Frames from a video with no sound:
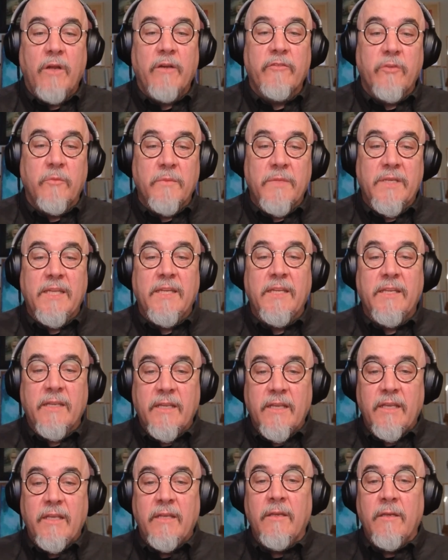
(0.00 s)
from
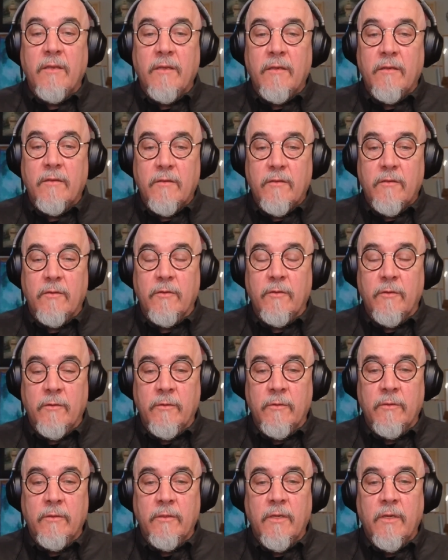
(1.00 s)
getting
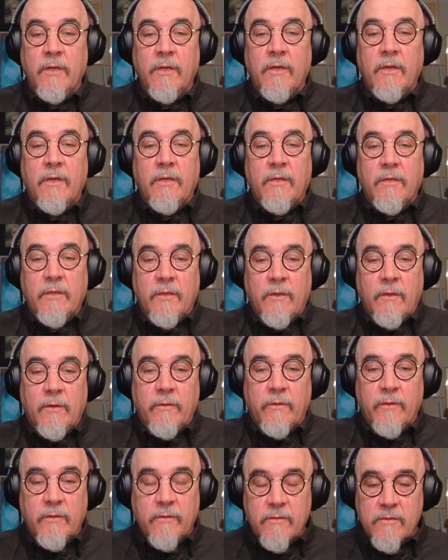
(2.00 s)
into,
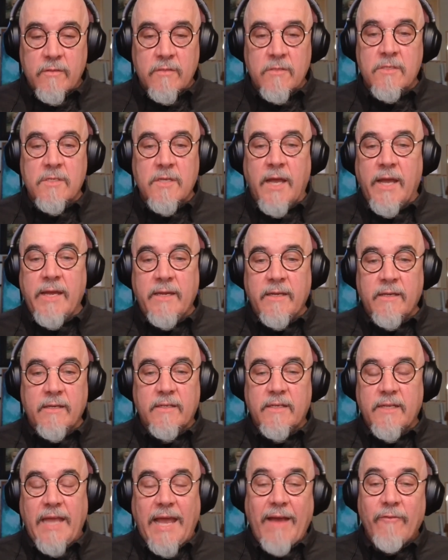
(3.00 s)
the
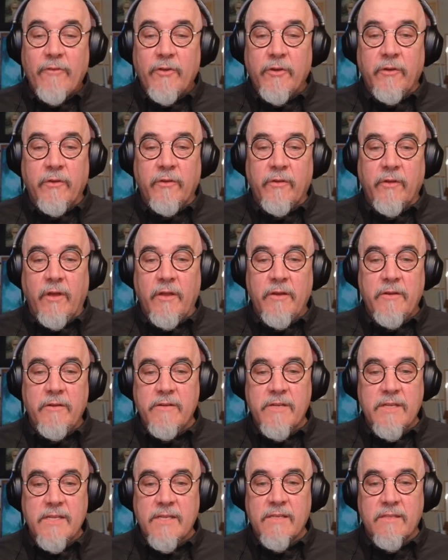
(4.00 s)
giant caverns
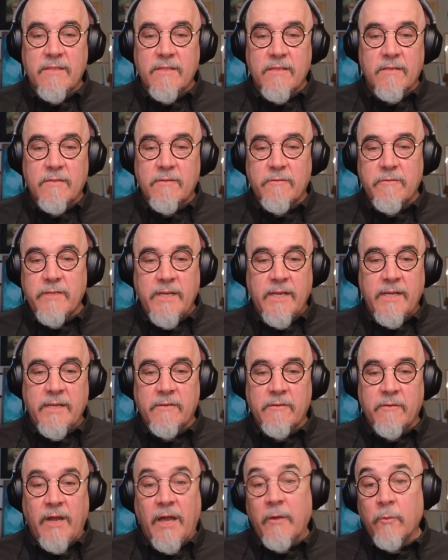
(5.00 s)
underneath that create
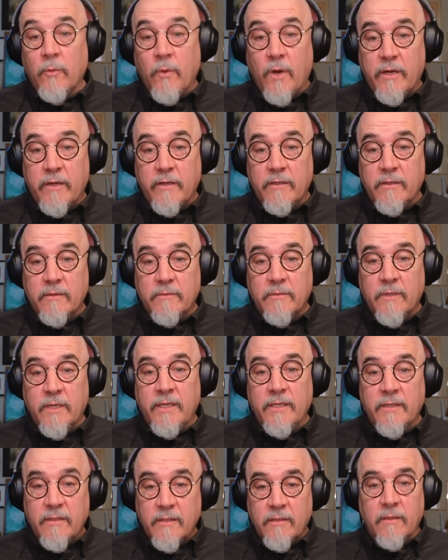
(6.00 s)
groundwater,
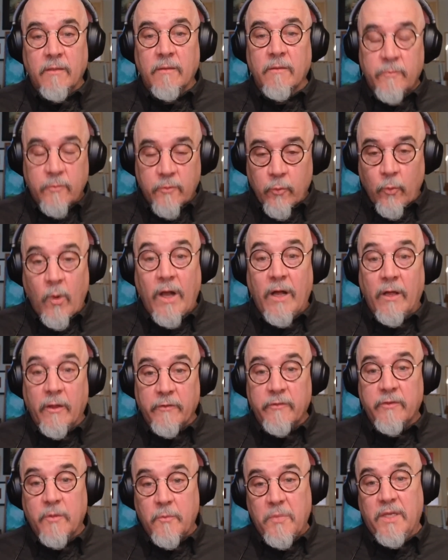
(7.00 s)
right? That
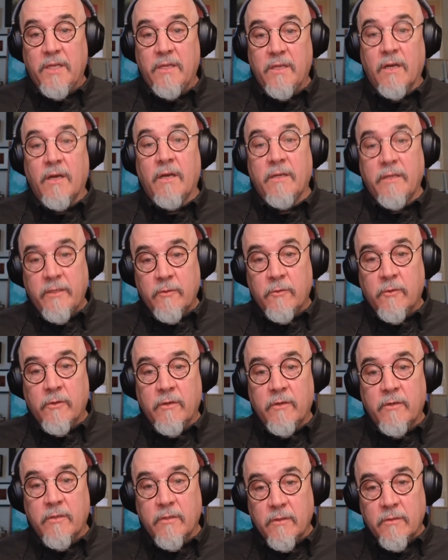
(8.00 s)
wells depend on in
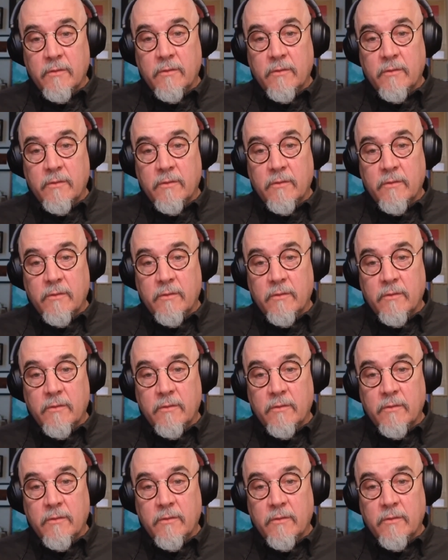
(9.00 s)
order to